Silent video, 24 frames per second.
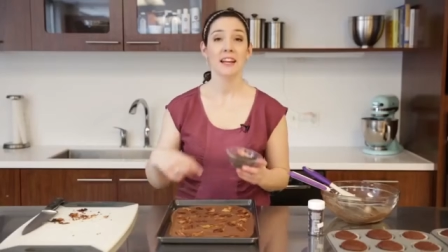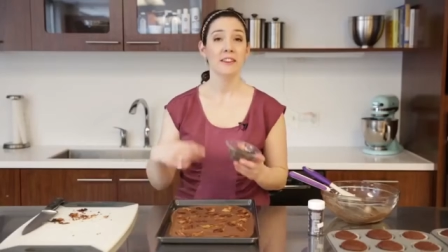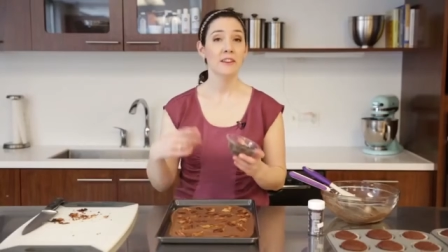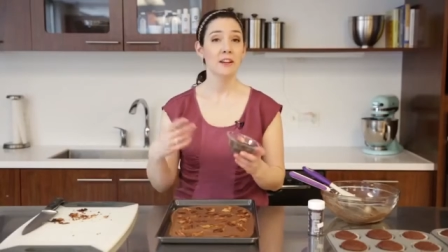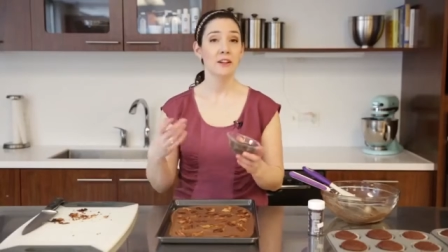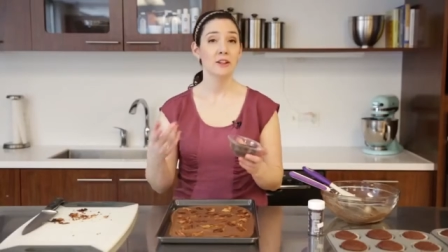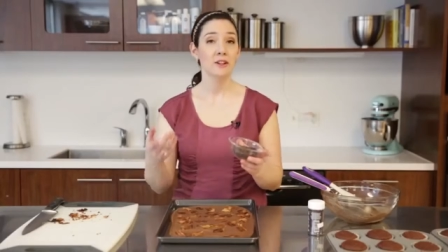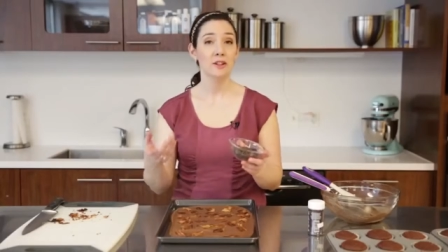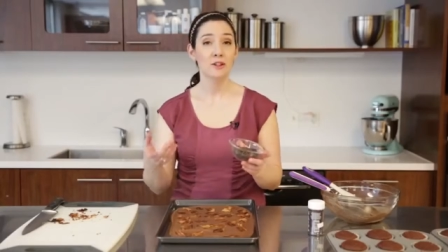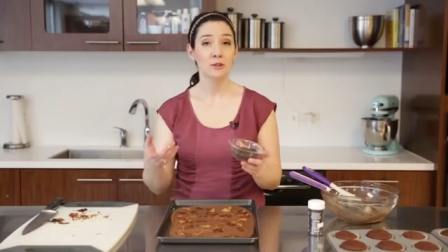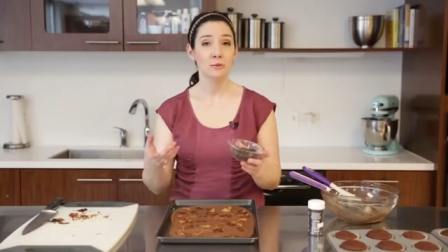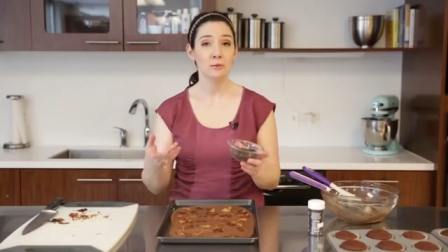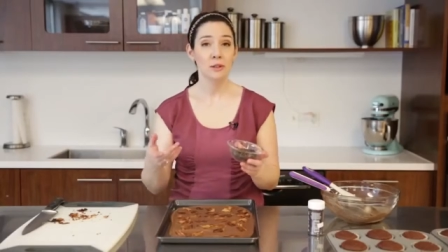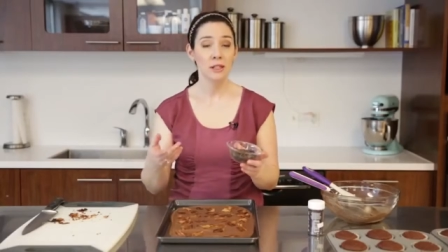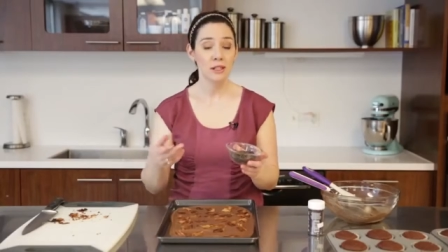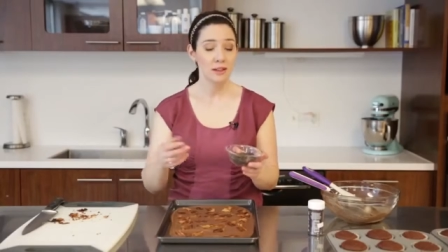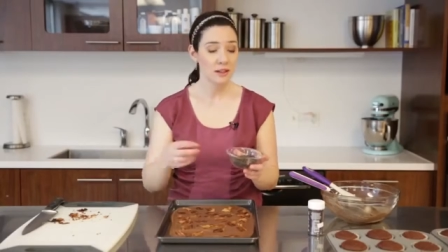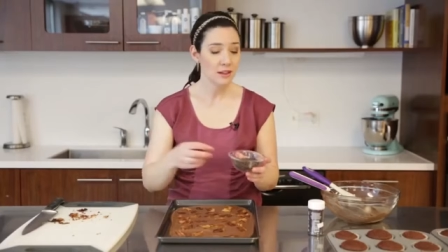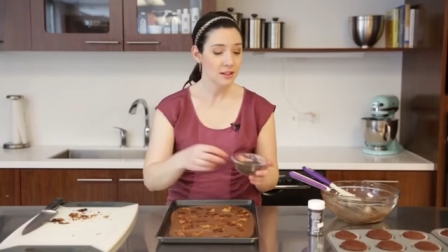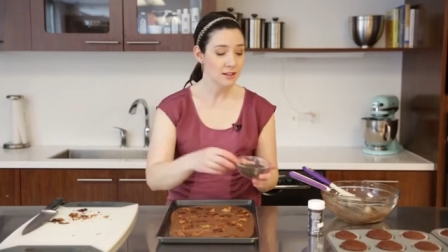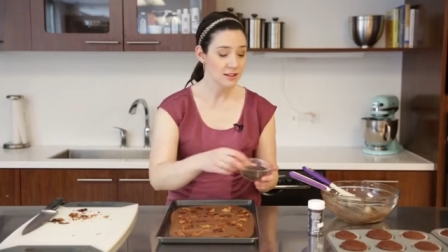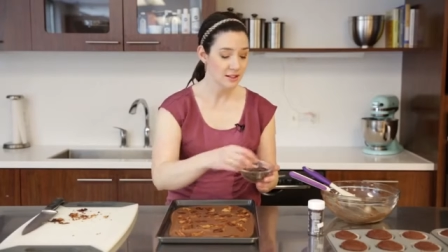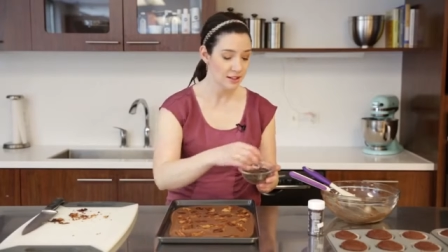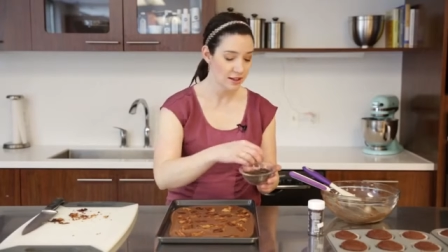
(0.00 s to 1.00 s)
And then to
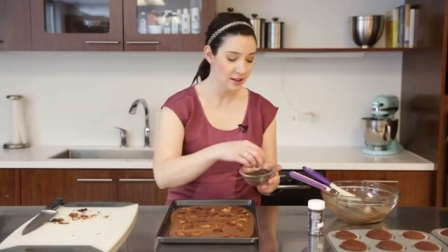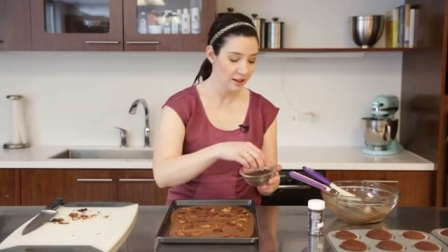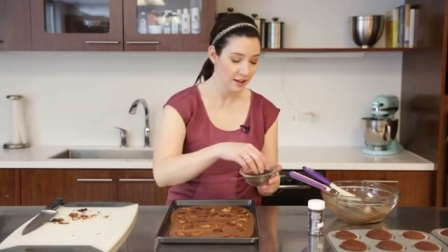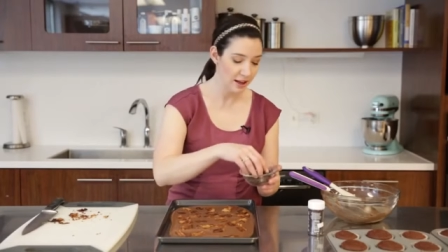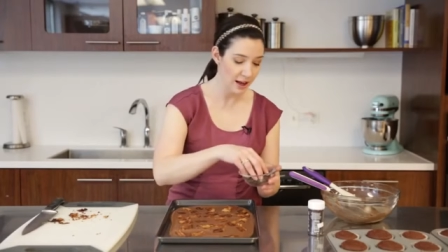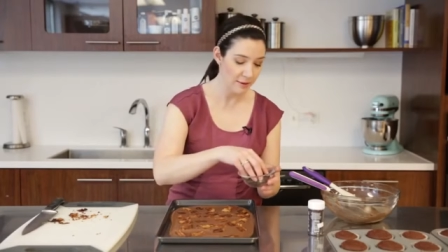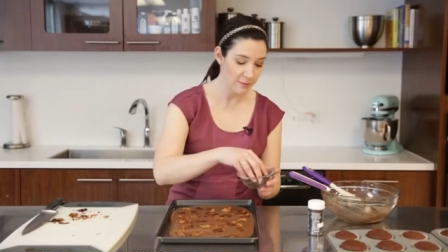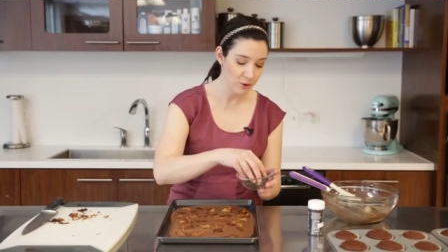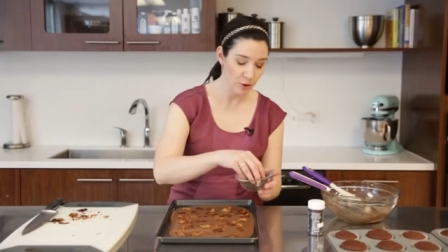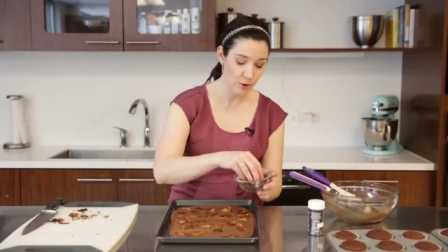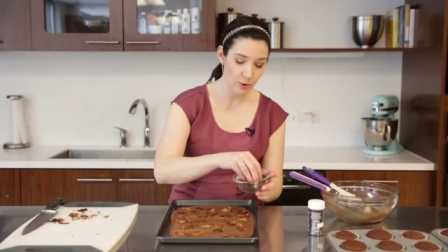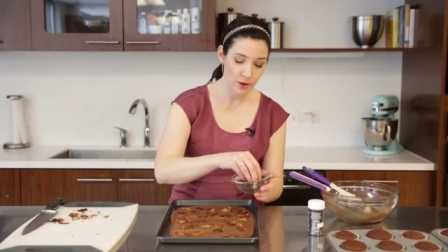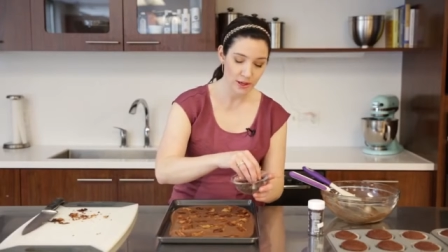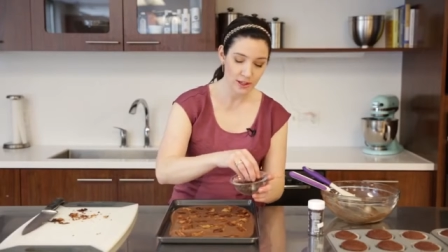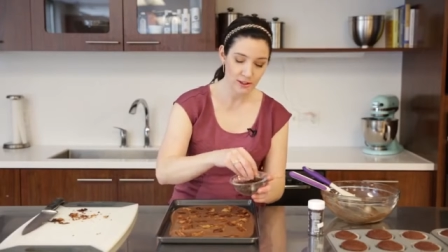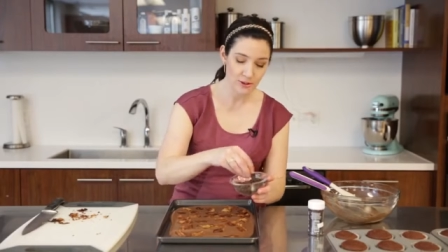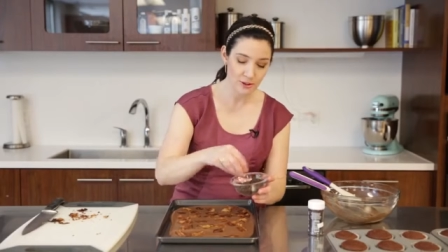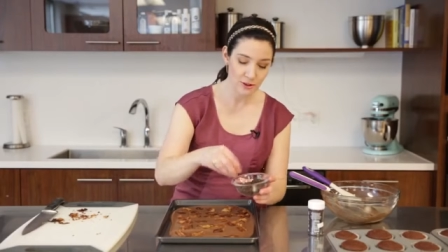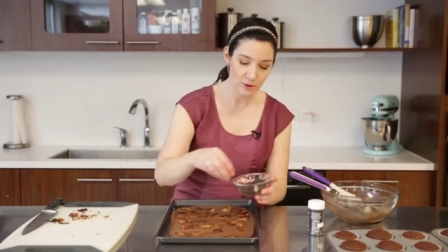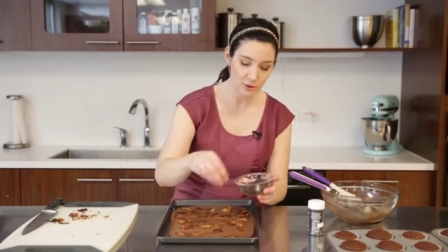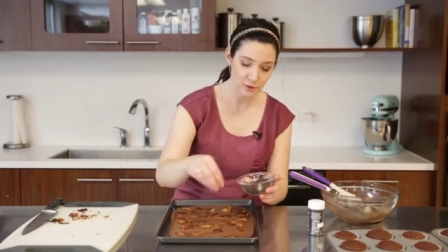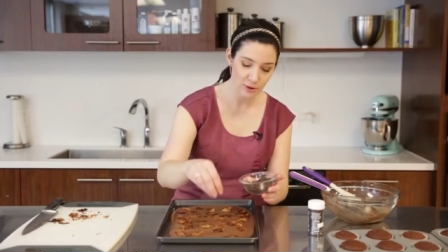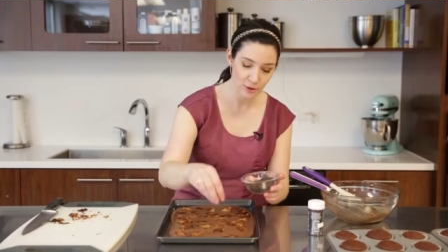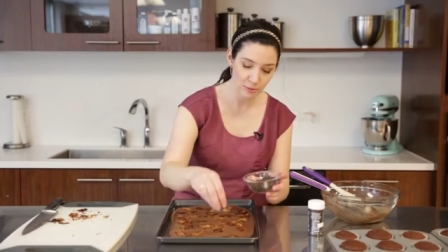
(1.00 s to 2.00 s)
sweeten the deal, I'm
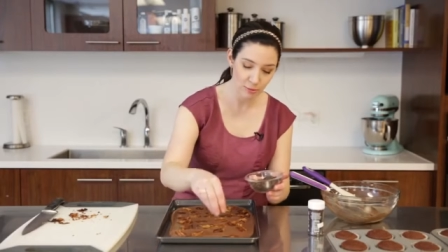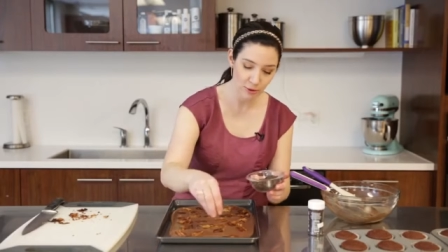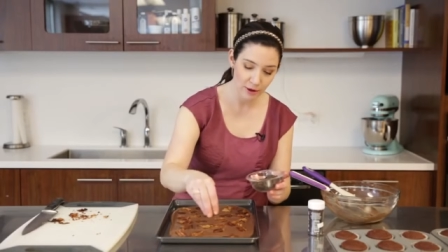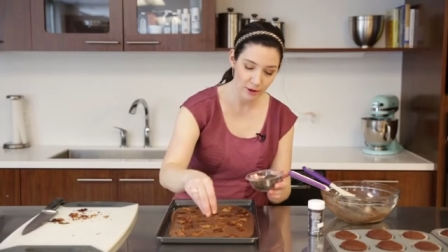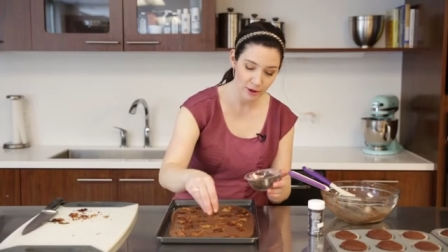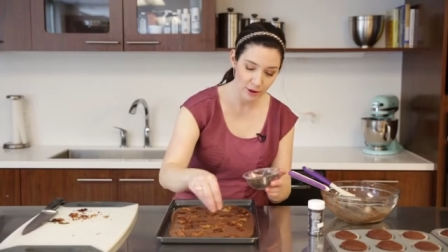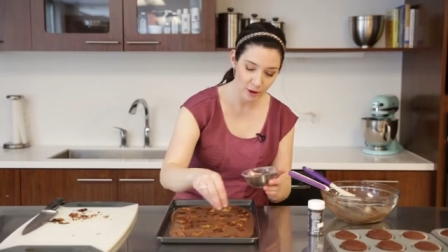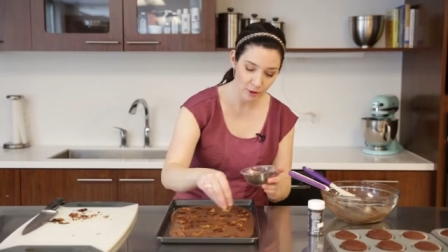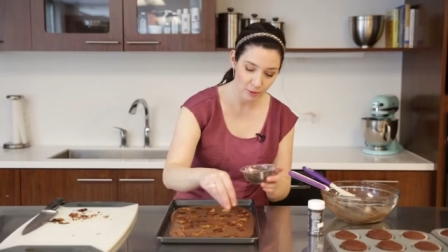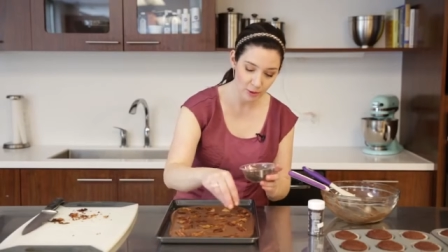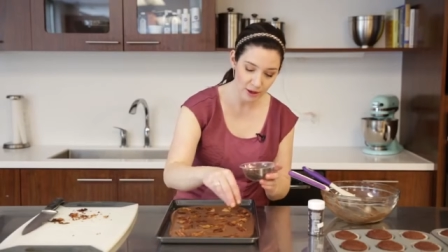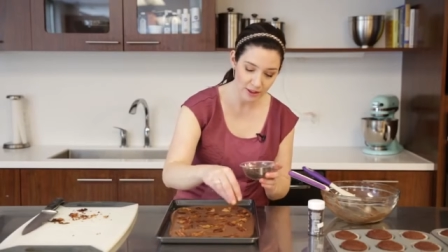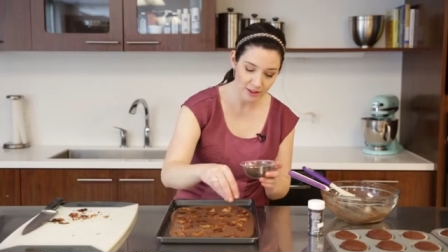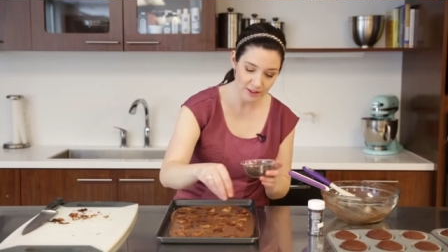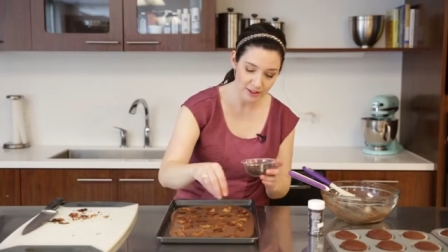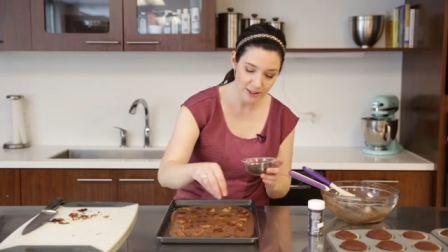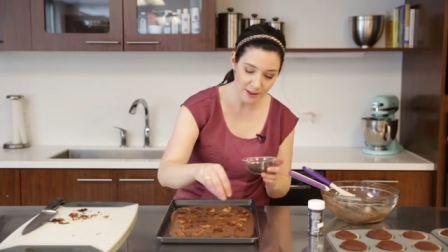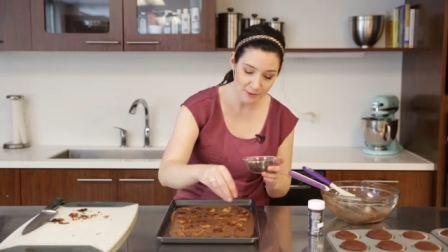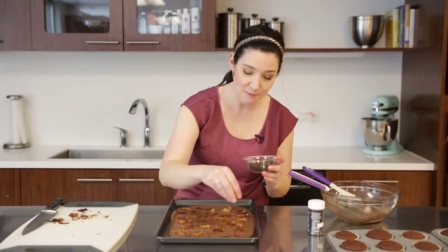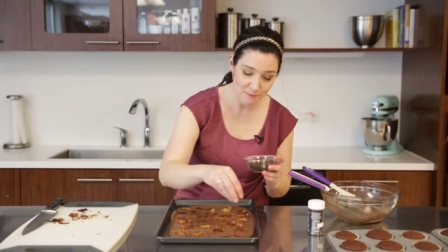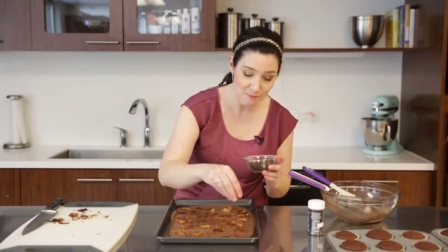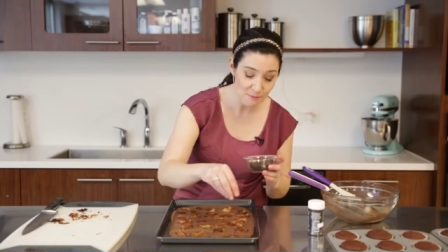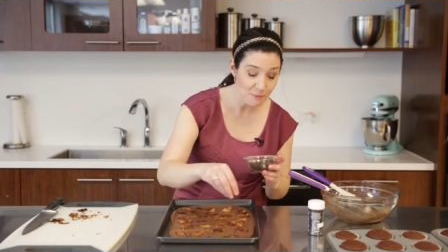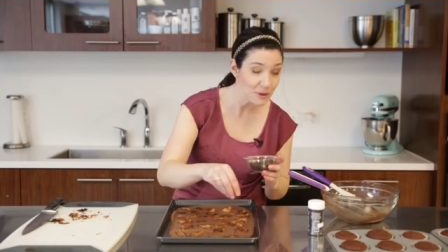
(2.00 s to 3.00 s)
going to sprinkle with
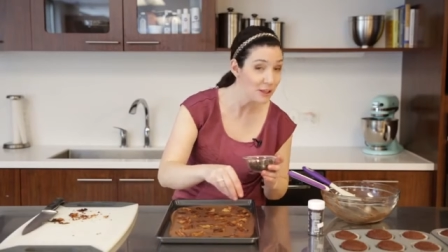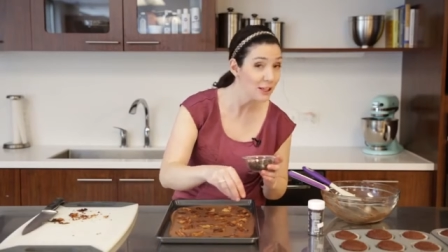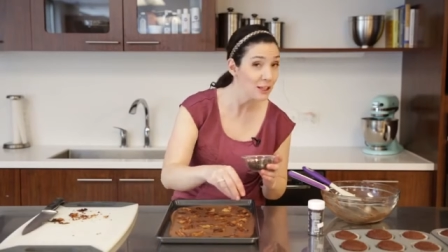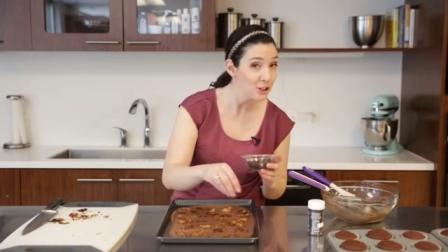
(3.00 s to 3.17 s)
some